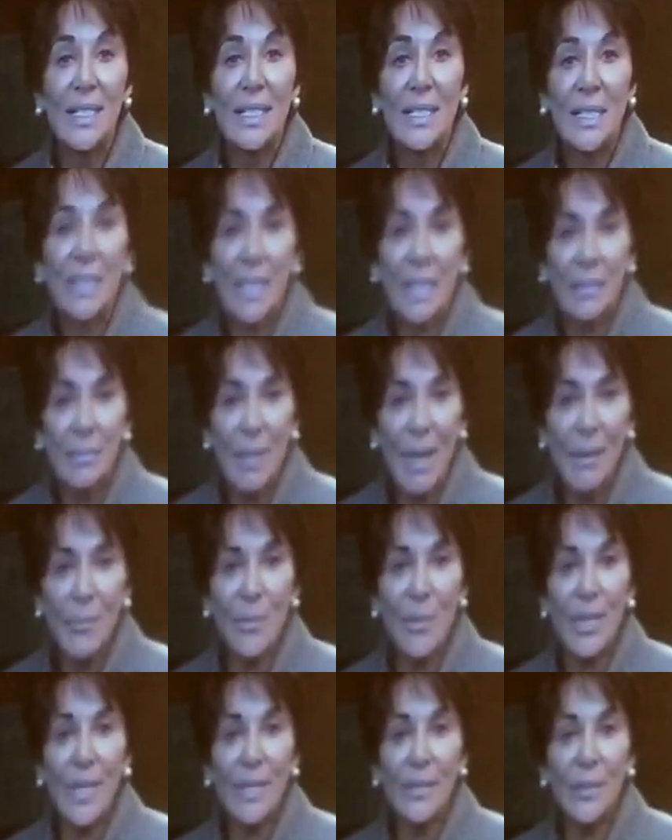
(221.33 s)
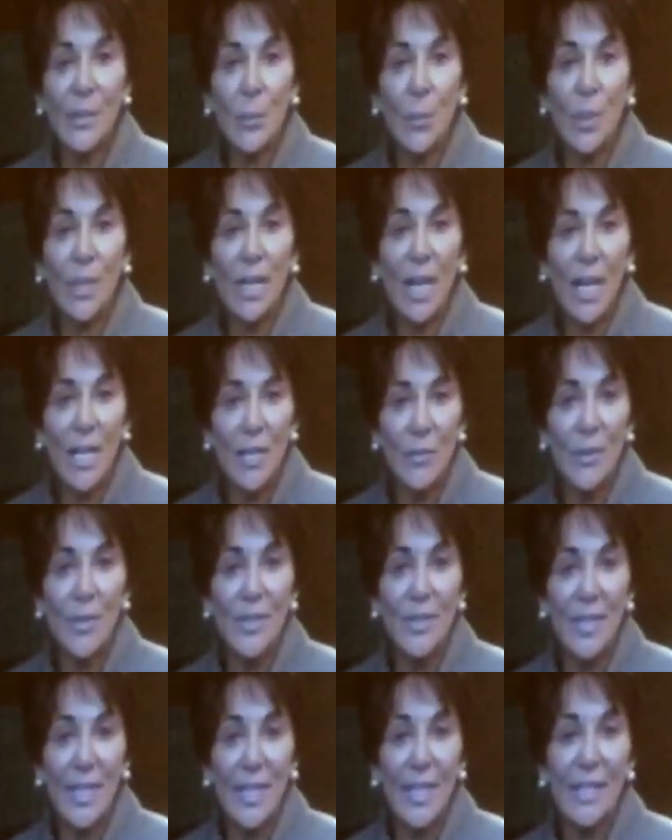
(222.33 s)
to commemorate the
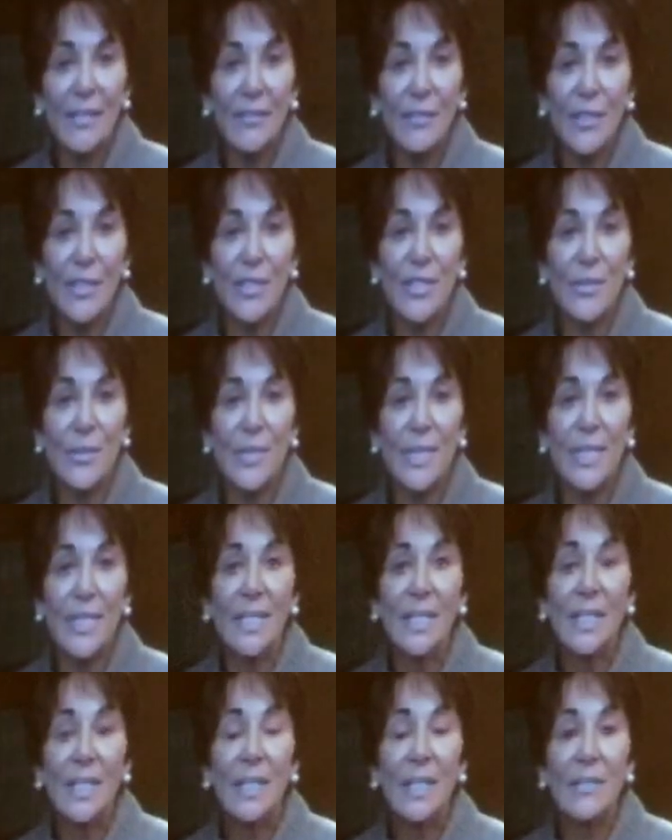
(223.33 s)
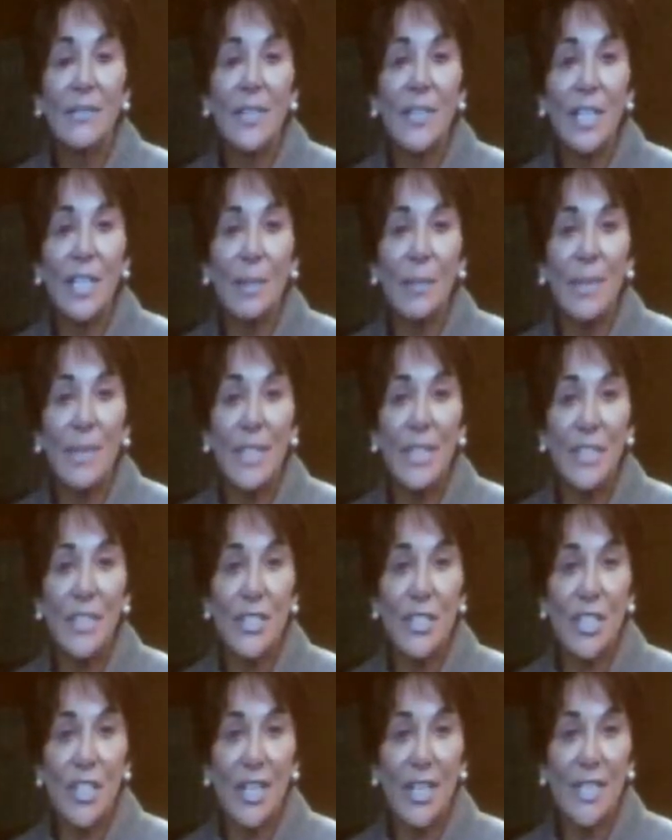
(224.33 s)
100th anniversary of the
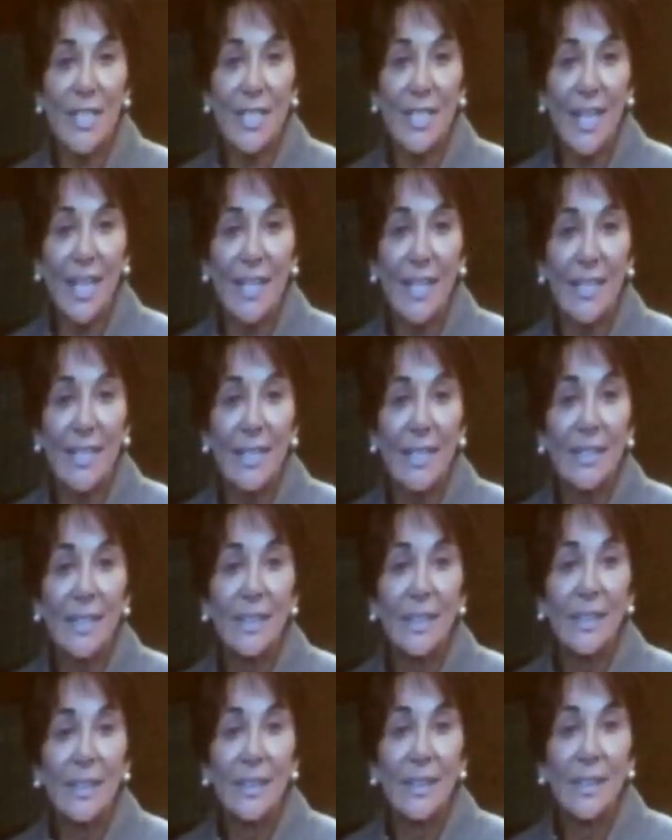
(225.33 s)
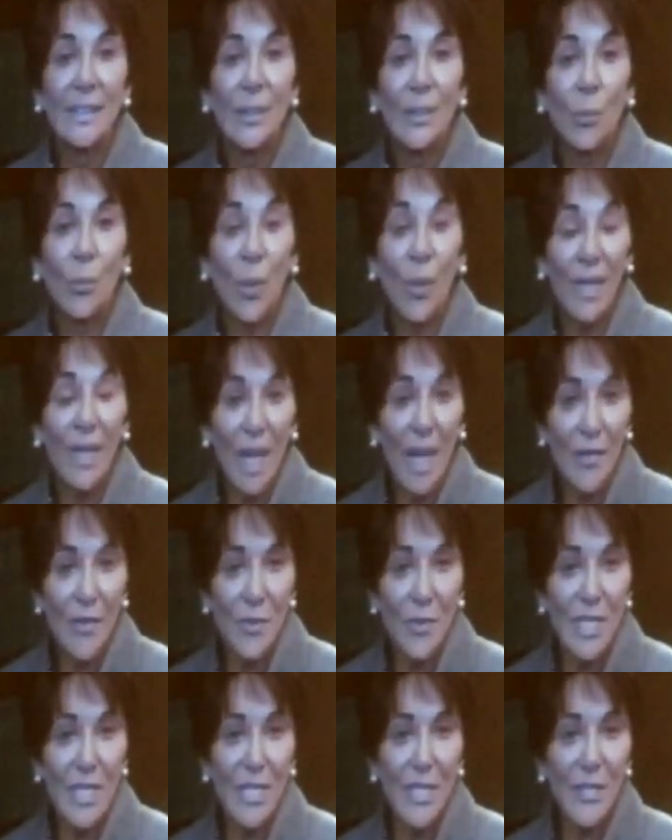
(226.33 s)
Armenian Genocide.
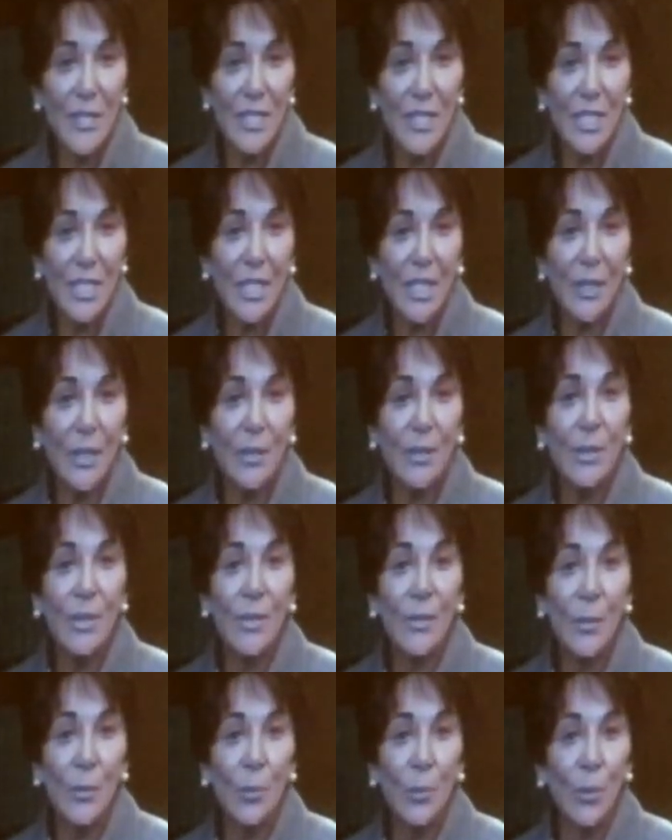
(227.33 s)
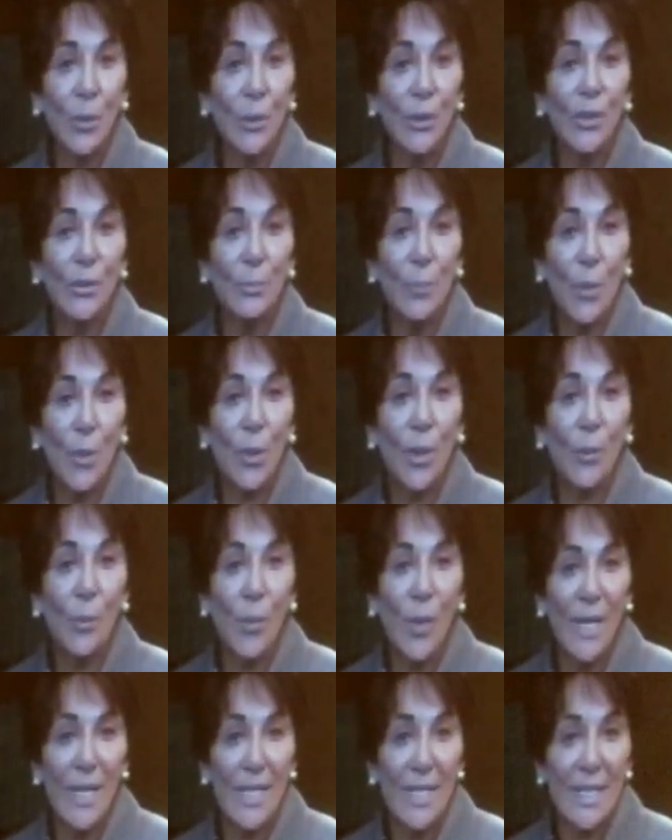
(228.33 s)
100 years ago, the world bore
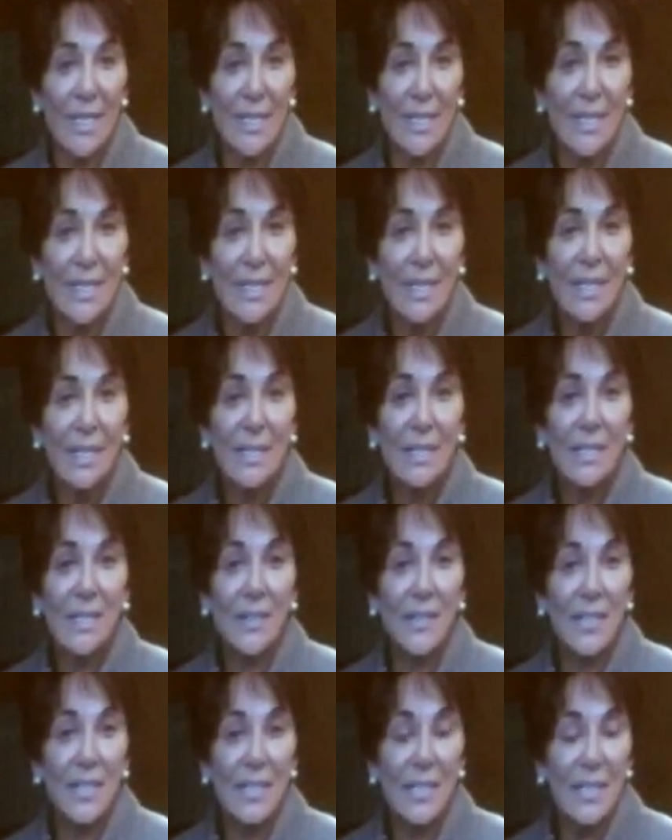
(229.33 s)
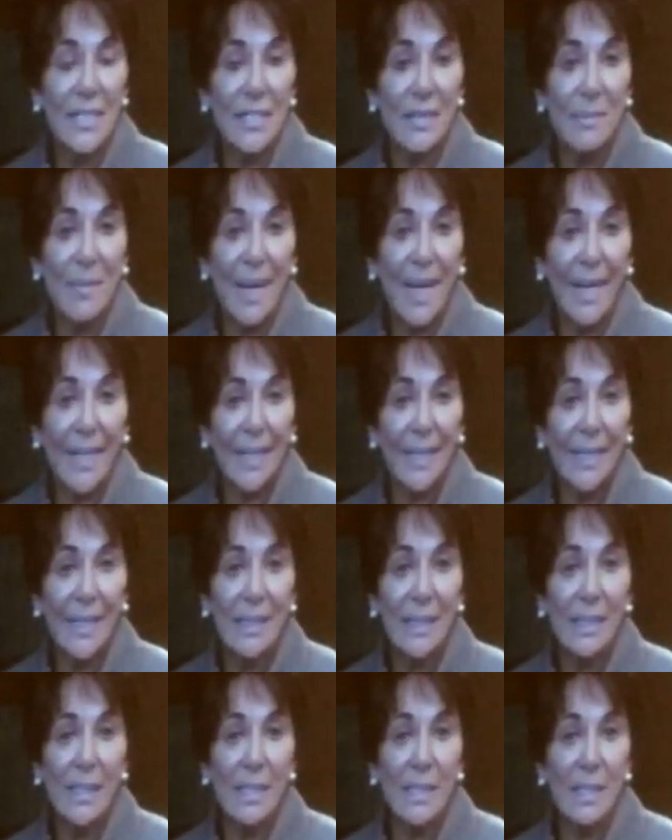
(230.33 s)
witness to the systematic
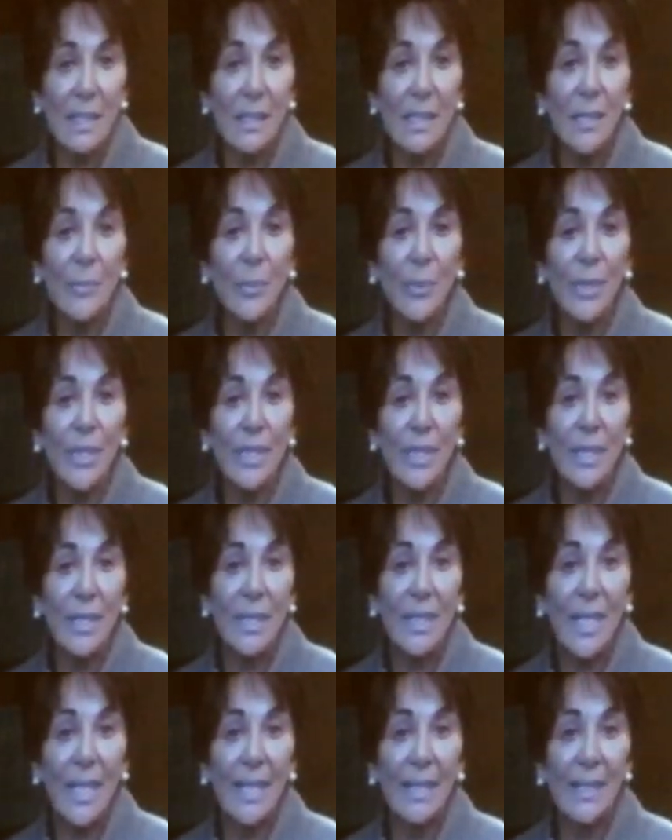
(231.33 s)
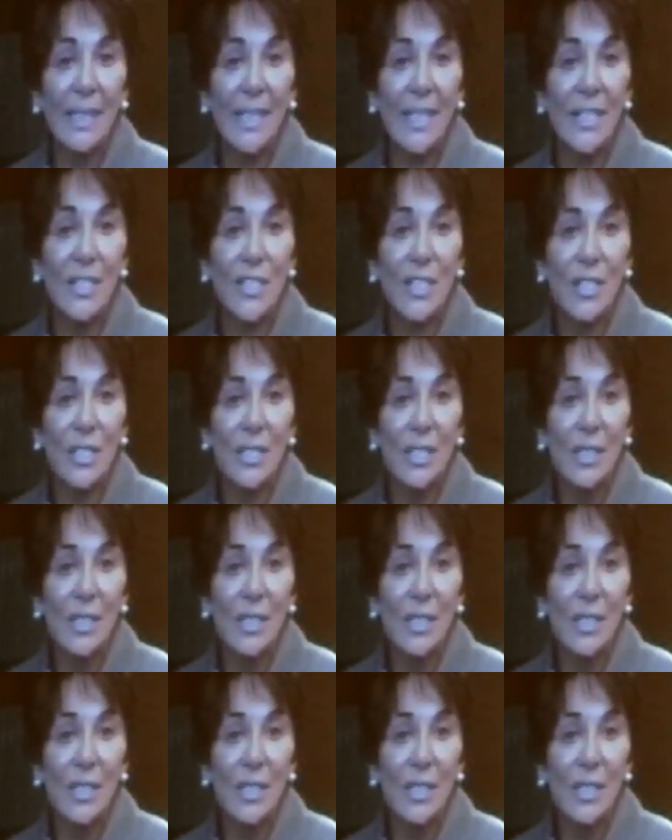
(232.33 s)
and deliberate annihilation